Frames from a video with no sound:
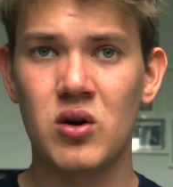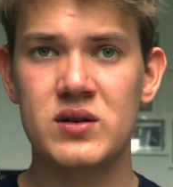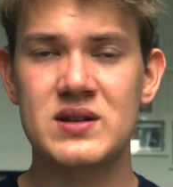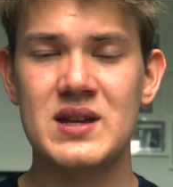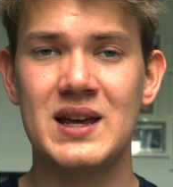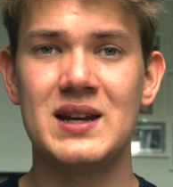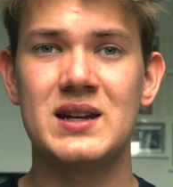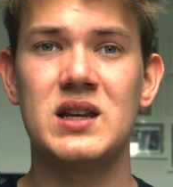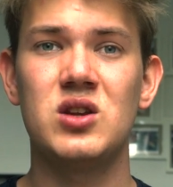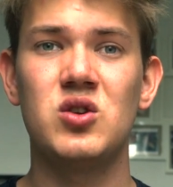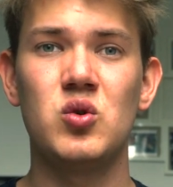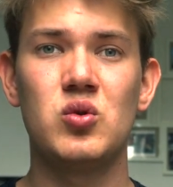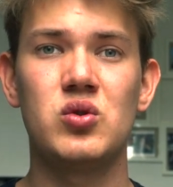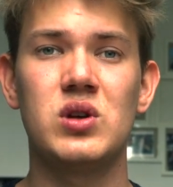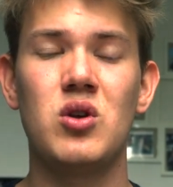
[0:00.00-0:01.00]
say that they
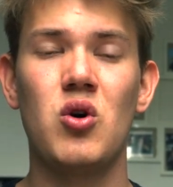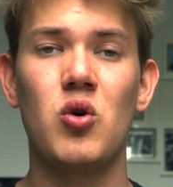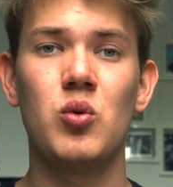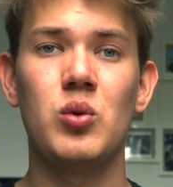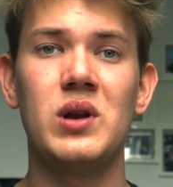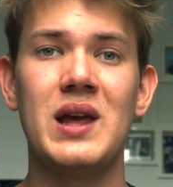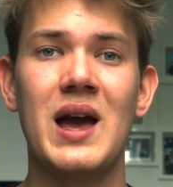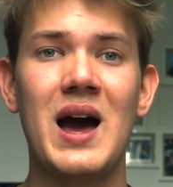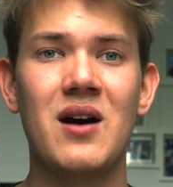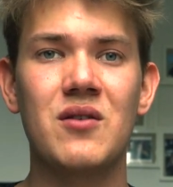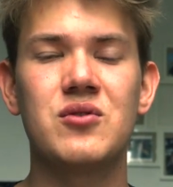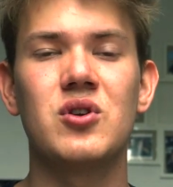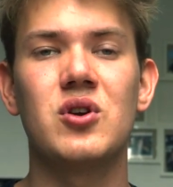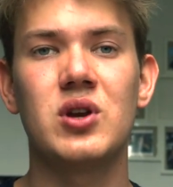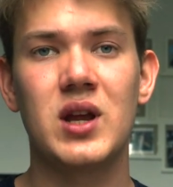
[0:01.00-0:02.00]
use it only
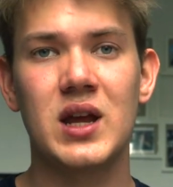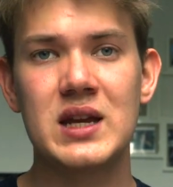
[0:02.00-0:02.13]
after the